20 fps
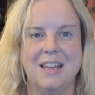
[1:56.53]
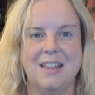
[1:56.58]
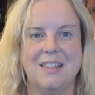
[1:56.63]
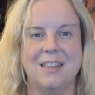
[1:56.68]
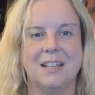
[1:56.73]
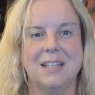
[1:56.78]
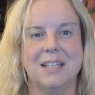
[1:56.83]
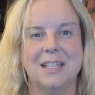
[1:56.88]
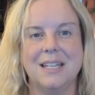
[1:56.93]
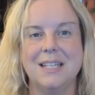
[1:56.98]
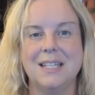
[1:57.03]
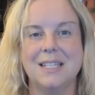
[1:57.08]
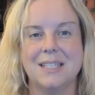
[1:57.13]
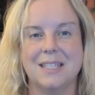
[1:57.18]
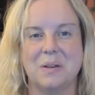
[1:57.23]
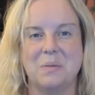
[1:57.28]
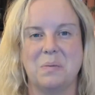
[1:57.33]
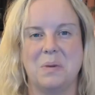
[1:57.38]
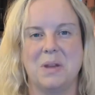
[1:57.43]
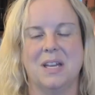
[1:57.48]
The least
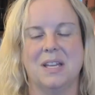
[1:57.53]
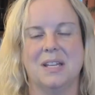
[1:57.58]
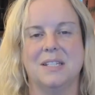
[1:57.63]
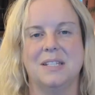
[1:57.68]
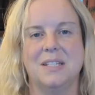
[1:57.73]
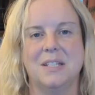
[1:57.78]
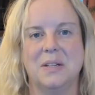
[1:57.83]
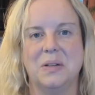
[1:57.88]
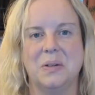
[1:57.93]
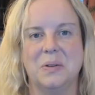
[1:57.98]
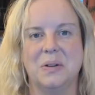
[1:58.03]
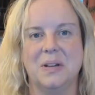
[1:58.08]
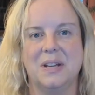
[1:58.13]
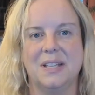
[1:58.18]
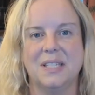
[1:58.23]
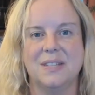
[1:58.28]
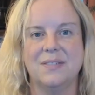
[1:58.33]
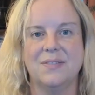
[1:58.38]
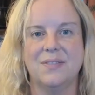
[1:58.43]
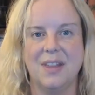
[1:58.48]
that we can do
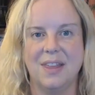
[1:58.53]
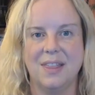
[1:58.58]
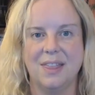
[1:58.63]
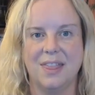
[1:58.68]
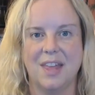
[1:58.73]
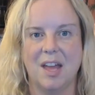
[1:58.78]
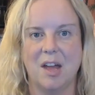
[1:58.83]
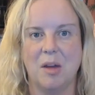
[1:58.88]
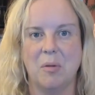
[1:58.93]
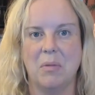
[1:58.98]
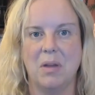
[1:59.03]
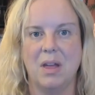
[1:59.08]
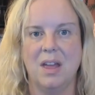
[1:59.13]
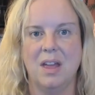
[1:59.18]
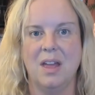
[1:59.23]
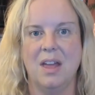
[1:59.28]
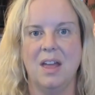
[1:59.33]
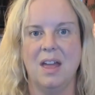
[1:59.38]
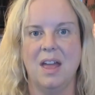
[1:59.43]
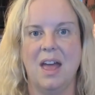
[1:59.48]
is feed them
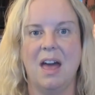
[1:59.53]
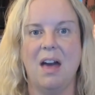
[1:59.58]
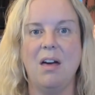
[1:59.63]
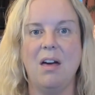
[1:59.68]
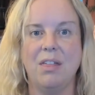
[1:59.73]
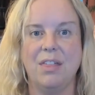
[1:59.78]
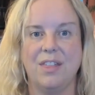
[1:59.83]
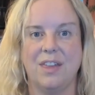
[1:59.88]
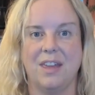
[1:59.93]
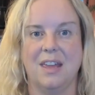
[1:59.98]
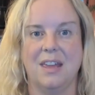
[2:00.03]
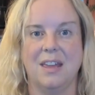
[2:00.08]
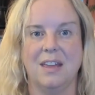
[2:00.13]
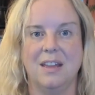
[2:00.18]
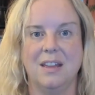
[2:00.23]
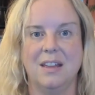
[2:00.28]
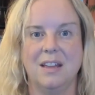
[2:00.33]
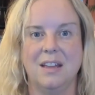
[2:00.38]
healthy,